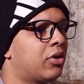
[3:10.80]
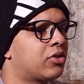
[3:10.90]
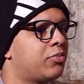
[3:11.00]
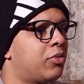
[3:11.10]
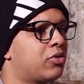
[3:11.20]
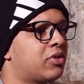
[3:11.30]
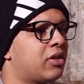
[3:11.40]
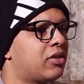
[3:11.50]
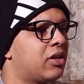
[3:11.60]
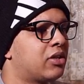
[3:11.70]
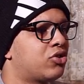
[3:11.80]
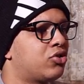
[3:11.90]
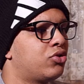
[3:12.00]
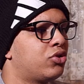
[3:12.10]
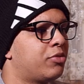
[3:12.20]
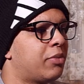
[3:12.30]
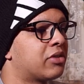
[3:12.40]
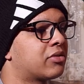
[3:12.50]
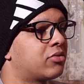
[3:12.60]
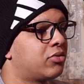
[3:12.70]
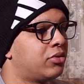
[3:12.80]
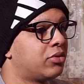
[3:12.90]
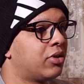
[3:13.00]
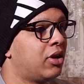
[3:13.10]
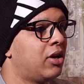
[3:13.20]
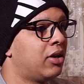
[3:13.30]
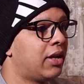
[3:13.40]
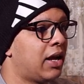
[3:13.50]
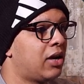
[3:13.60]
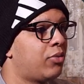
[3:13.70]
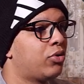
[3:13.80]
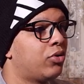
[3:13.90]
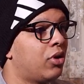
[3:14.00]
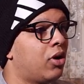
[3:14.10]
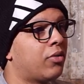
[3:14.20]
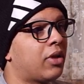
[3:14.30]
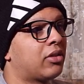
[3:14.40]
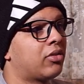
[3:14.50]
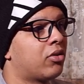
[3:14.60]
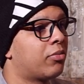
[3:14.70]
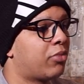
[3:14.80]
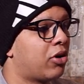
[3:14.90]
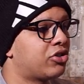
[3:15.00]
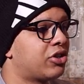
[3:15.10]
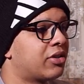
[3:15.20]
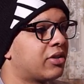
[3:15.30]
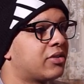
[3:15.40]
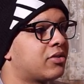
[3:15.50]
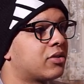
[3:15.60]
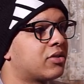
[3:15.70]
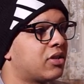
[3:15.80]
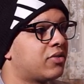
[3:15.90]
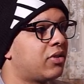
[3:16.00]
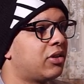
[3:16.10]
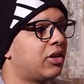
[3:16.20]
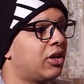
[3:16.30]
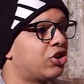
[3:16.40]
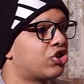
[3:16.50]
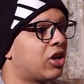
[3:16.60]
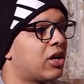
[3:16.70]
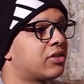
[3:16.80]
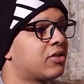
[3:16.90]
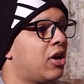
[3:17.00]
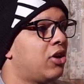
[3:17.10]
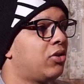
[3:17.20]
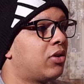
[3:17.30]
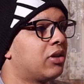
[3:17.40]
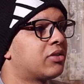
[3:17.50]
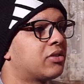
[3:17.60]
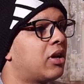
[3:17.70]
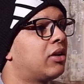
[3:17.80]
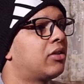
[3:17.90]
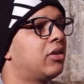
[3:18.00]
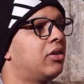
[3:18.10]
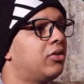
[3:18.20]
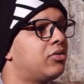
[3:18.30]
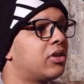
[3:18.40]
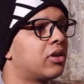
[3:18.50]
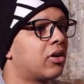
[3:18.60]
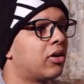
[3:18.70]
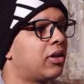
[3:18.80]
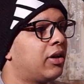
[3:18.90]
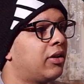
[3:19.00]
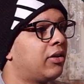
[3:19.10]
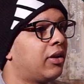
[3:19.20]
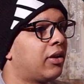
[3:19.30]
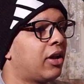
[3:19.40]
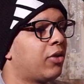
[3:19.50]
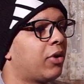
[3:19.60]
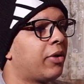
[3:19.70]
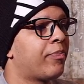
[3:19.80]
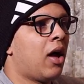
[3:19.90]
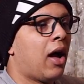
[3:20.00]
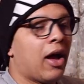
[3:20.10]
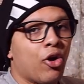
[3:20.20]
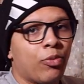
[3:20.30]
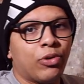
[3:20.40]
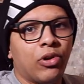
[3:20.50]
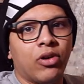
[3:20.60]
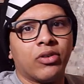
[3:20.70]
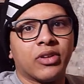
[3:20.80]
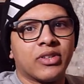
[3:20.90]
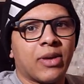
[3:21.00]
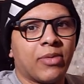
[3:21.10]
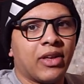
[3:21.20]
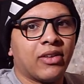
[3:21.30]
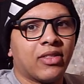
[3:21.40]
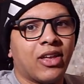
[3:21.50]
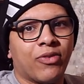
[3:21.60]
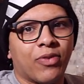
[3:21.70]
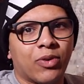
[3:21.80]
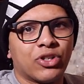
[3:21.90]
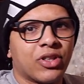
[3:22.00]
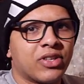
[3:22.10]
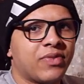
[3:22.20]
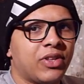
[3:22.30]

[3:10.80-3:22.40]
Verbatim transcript: I suppose that the test should pass. Good. Now you know that your project is successfully initialized. You can start using Kotlin in any way. I hope you learned something. Thank you for watching this